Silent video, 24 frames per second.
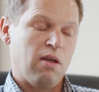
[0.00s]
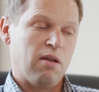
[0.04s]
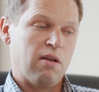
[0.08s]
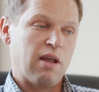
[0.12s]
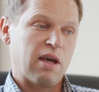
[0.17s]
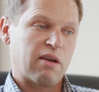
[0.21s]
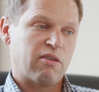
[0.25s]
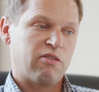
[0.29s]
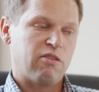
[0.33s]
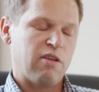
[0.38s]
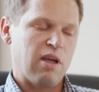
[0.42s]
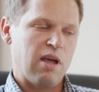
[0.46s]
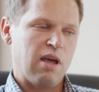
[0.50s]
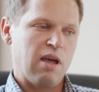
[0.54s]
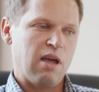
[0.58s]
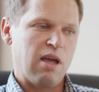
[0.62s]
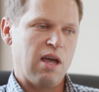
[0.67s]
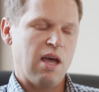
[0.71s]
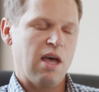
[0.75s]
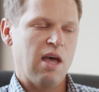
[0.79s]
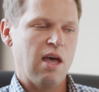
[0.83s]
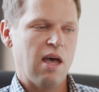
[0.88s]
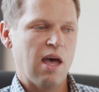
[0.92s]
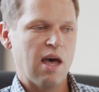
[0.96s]
Next day,
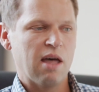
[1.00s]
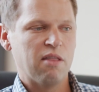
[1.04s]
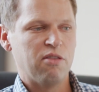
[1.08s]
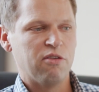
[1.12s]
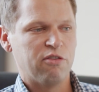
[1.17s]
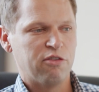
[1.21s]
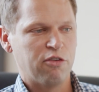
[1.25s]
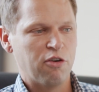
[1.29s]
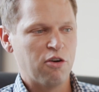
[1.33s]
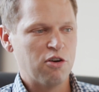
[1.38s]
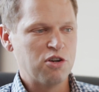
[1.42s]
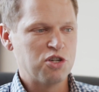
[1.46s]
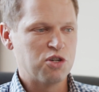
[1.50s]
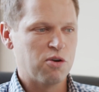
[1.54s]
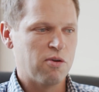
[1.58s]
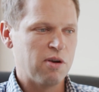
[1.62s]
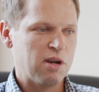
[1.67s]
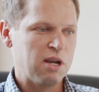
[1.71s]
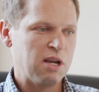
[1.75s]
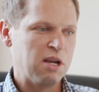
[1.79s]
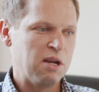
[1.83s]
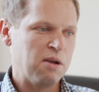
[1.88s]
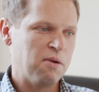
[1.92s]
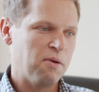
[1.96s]
had the
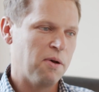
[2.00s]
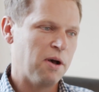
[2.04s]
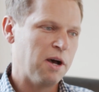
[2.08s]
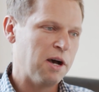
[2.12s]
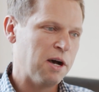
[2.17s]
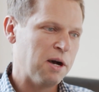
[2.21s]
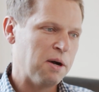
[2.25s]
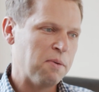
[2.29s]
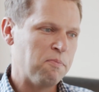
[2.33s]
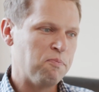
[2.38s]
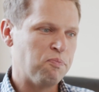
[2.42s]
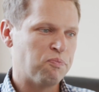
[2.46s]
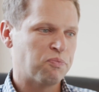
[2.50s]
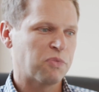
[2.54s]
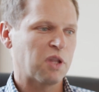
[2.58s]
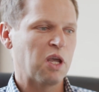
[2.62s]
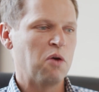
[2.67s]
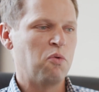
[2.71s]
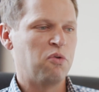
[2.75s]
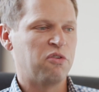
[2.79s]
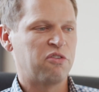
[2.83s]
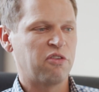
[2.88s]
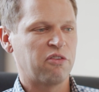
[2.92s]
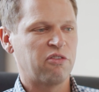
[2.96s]
surgery.
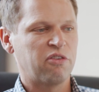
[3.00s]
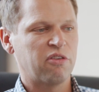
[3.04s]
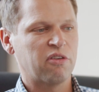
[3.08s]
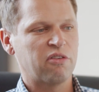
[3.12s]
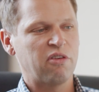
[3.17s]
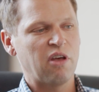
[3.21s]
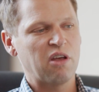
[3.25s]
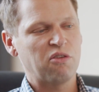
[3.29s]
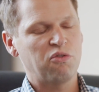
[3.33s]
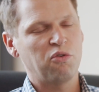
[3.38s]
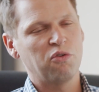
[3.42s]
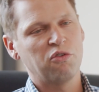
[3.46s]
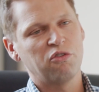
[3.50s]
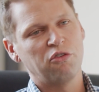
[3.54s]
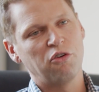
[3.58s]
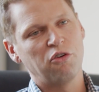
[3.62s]
It was a successful